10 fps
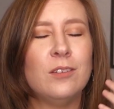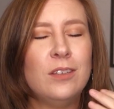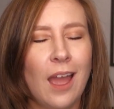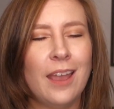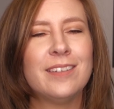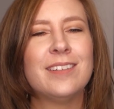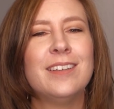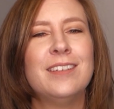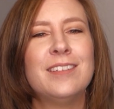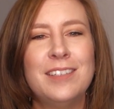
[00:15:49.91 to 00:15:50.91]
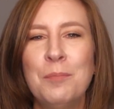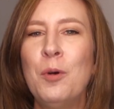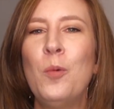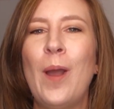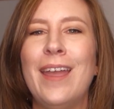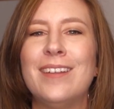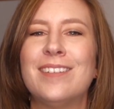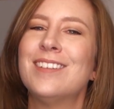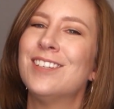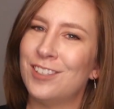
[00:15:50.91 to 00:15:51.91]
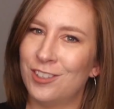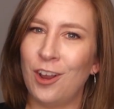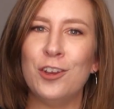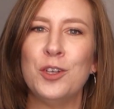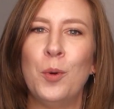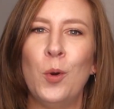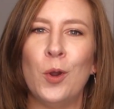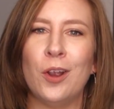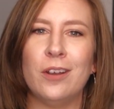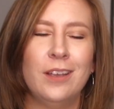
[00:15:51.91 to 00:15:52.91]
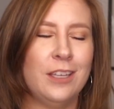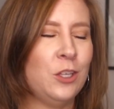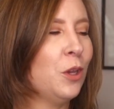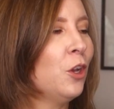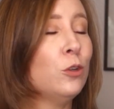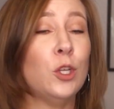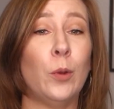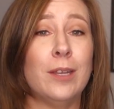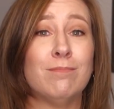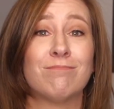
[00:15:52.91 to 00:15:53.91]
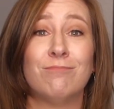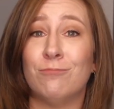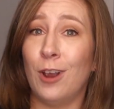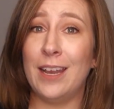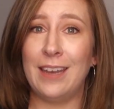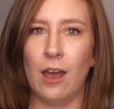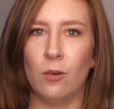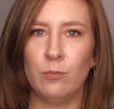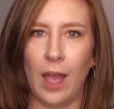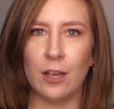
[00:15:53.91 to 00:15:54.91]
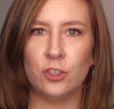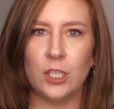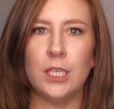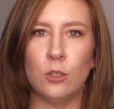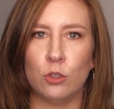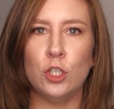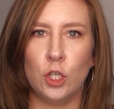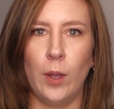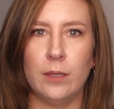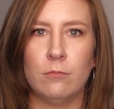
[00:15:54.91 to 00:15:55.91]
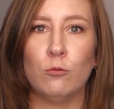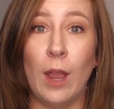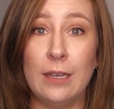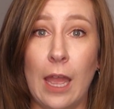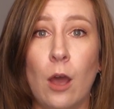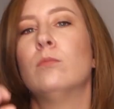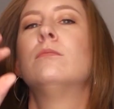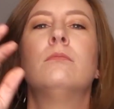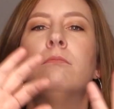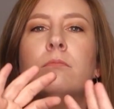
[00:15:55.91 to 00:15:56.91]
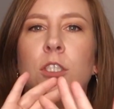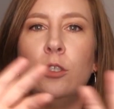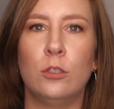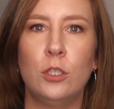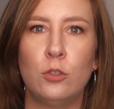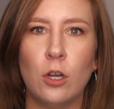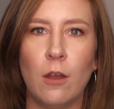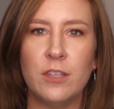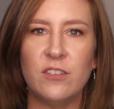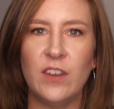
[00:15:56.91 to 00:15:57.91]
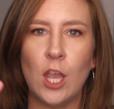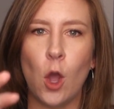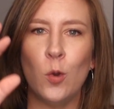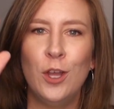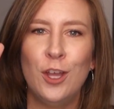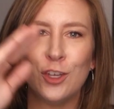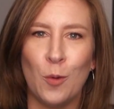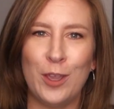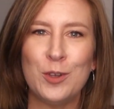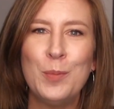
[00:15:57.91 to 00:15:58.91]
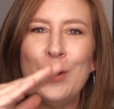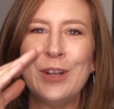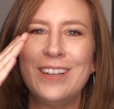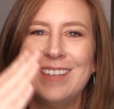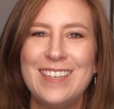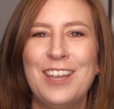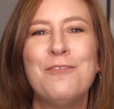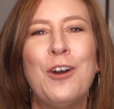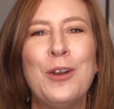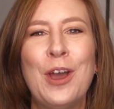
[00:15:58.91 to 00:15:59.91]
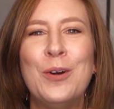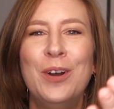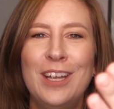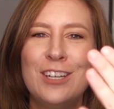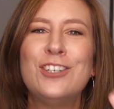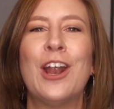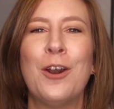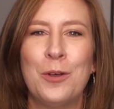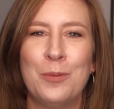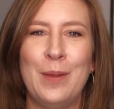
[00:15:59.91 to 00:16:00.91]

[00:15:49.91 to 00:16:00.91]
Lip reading: Nice, simple ways to start your board. You can go do it right now. Actually, you should do it right now. As soon as you turn off this video, go make your board, take a photo, share it with